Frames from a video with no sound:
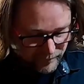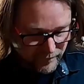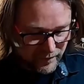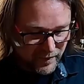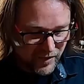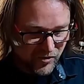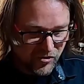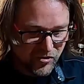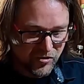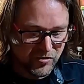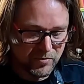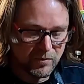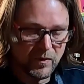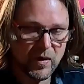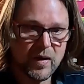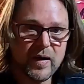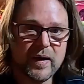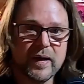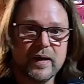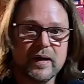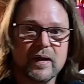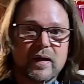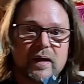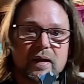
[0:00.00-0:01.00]
this is
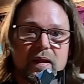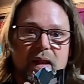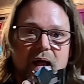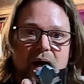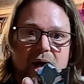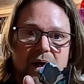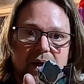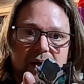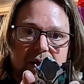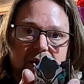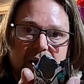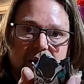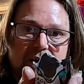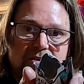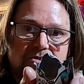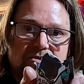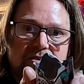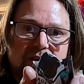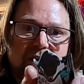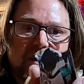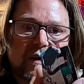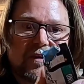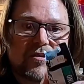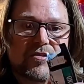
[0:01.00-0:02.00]
my lager
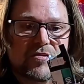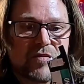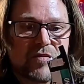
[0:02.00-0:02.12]
yeast. It's